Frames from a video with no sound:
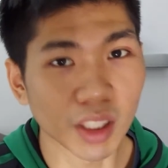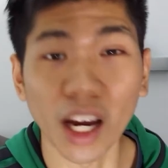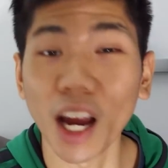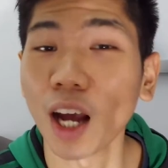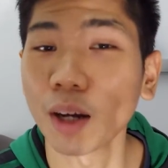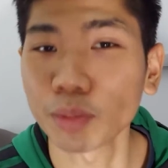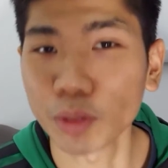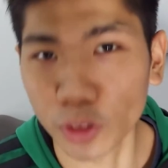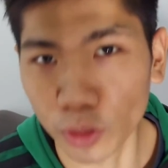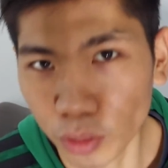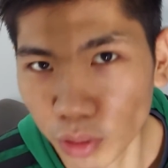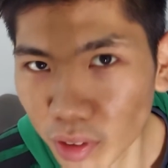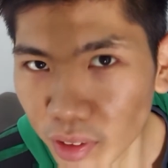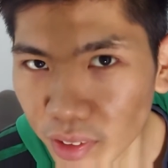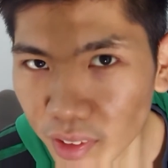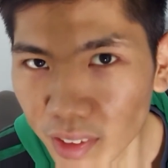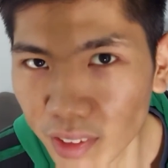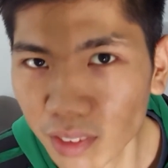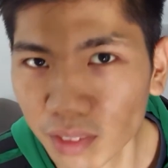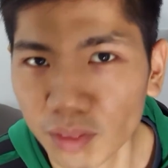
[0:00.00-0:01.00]

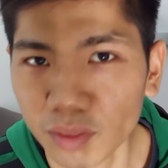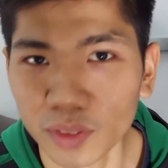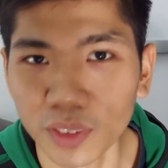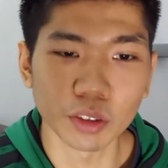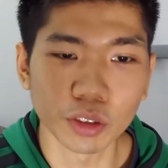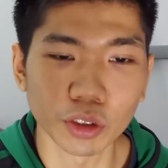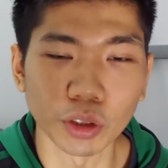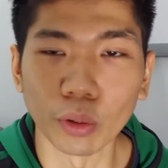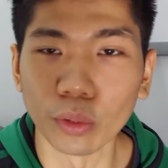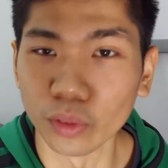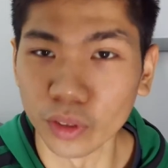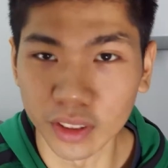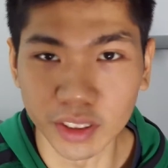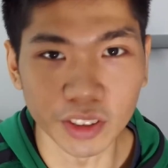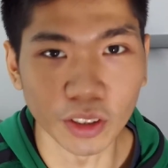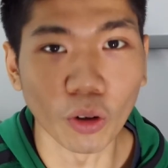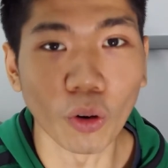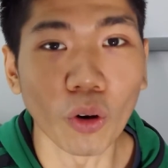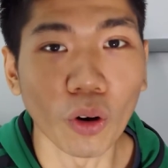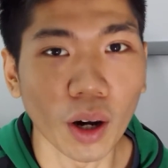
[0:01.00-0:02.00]
Absolutely. So
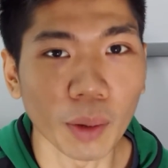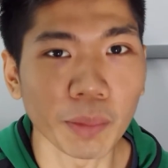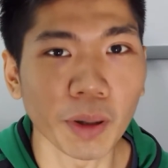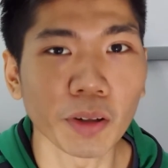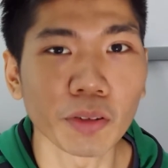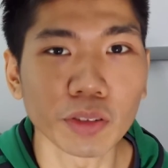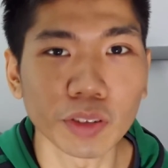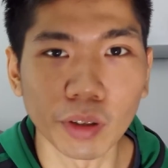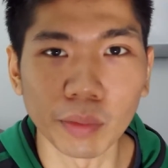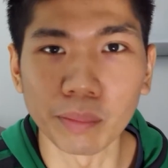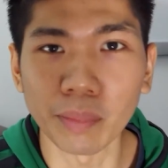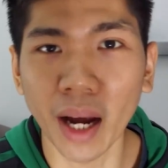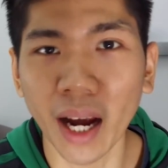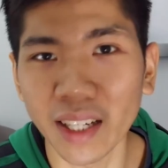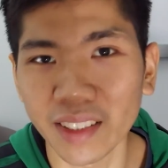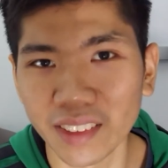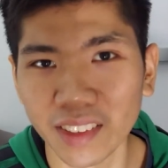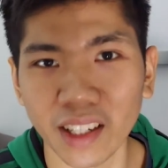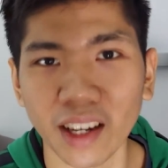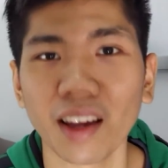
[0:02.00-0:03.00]
it's all about the
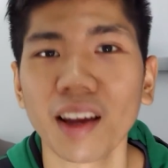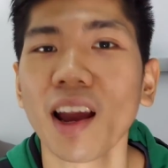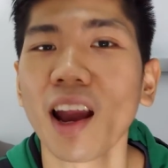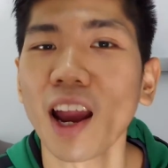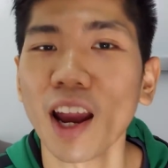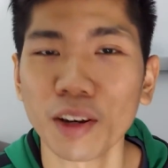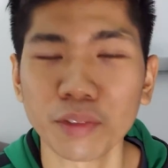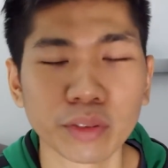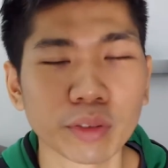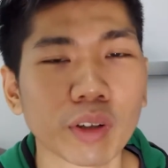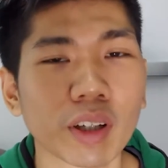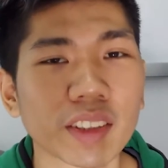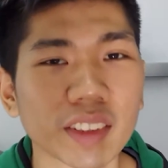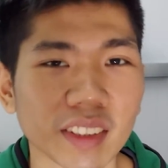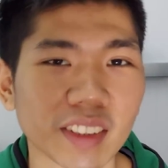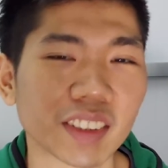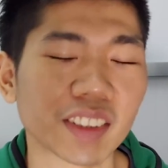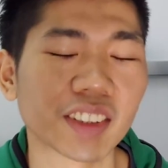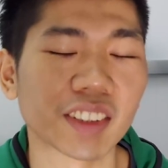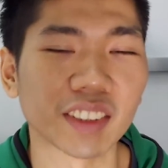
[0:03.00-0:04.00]
mindset.
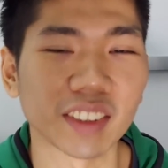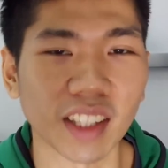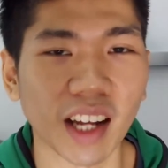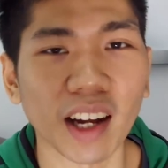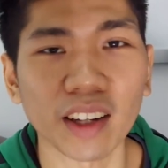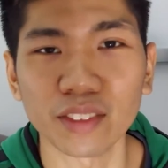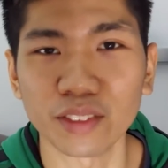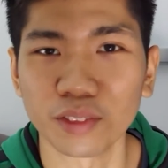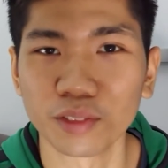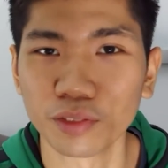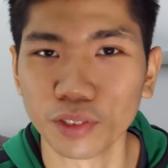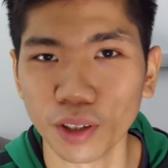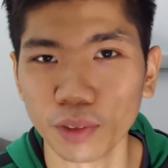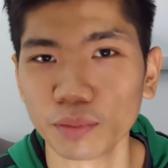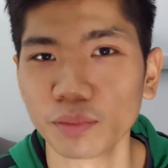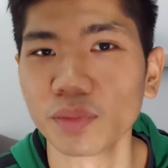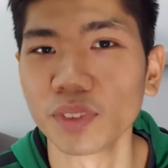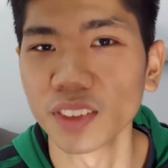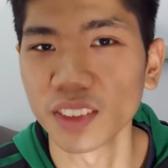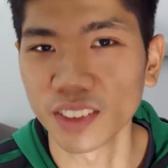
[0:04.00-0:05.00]
Everyone is start
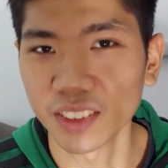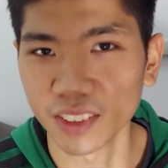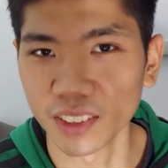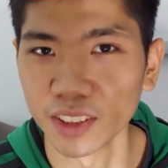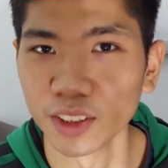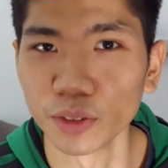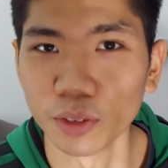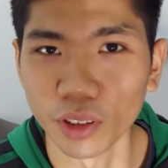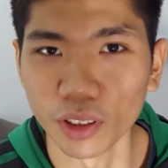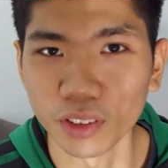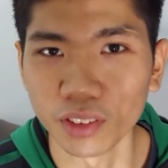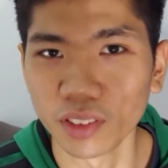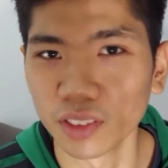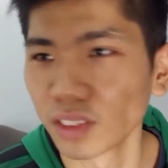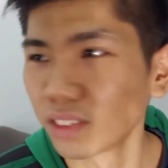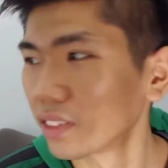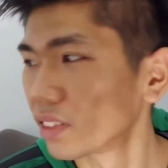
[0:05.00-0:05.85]
from zero.